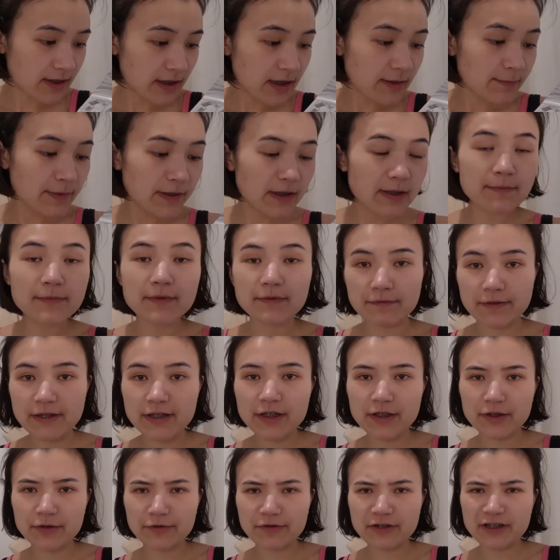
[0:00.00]
it becomes
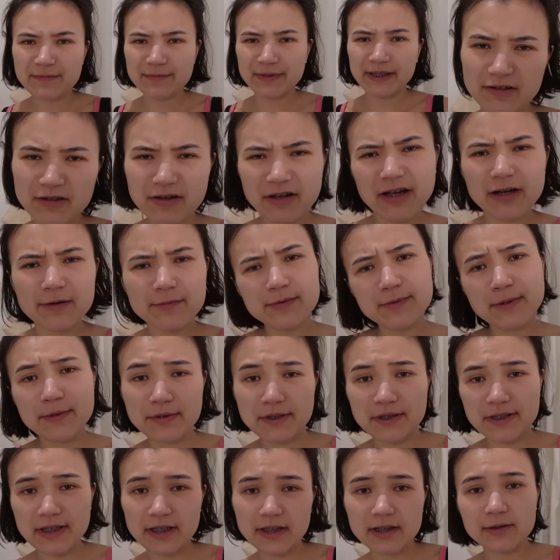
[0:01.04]
rich and creamy. I don't know how I'm supposed
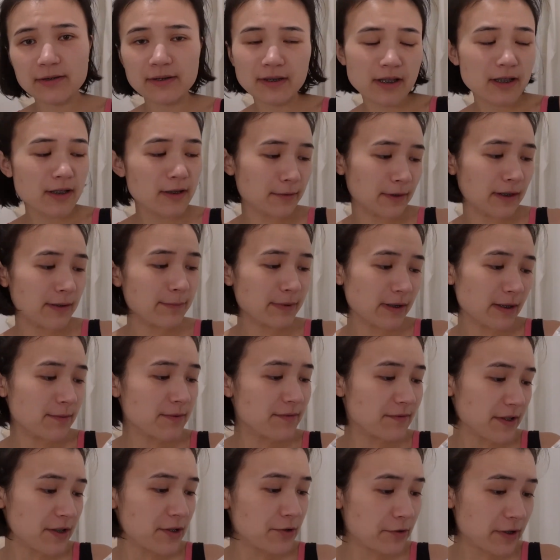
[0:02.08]
to tell when it
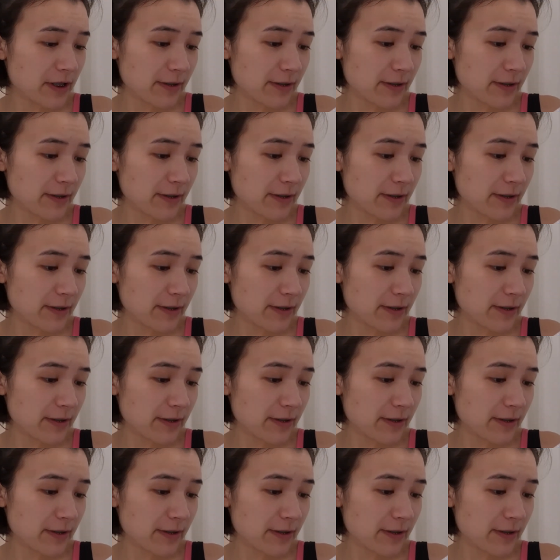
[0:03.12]
becomes rich and